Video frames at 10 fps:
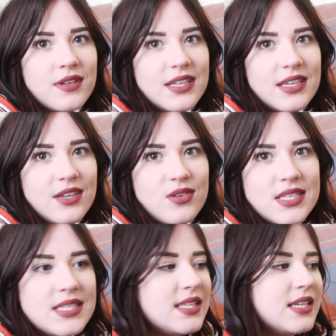He
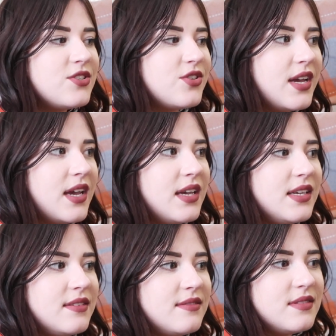uses his litter
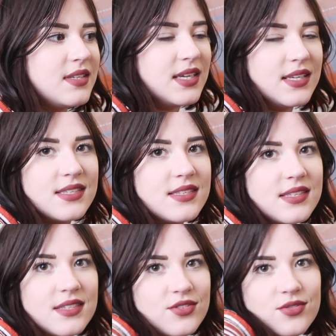tray, he eats,
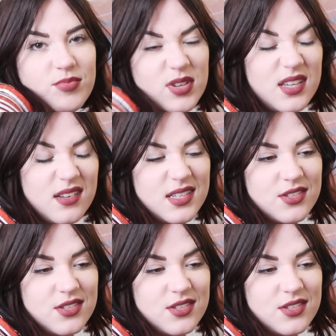he's just brilliant.